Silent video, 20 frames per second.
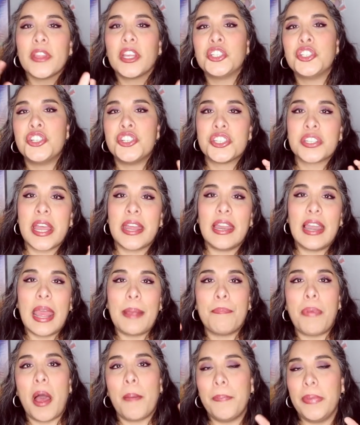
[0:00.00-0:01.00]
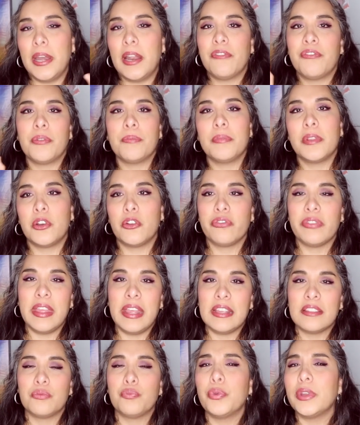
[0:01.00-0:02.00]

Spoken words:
She's just kind of like popping up from little things,